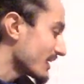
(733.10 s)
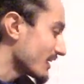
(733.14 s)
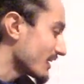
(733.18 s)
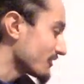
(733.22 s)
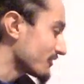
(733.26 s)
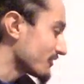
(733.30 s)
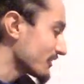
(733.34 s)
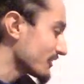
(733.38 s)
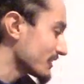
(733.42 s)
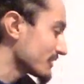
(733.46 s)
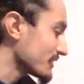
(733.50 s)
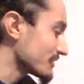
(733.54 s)

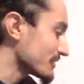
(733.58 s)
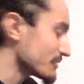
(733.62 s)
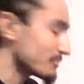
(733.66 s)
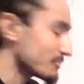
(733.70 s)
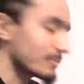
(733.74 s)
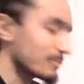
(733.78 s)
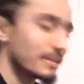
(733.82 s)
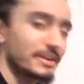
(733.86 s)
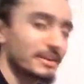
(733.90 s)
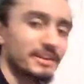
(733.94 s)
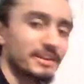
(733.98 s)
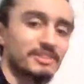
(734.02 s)
I
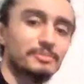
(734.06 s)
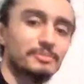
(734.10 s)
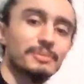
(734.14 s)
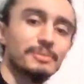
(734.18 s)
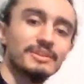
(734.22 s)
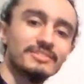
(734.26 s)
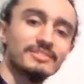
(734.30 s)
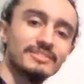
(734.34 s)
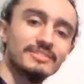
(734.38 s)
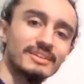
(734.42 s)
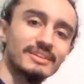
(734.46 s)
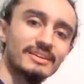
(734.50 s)
figured the next
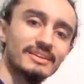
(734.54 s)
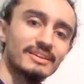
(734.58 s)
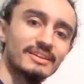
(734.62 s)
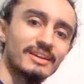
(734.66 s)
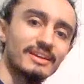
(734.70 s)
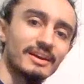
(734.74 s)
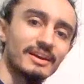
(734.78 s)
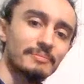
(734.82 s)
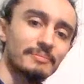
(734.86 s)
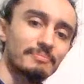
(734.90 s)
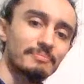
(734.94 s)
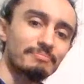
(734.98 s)
best thing I
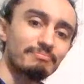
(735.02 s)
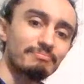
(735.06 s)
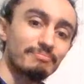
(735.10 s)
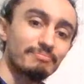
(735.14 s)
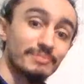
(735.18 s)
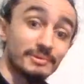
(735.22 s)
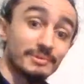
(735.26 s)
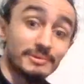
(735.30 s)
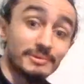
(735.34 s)
got,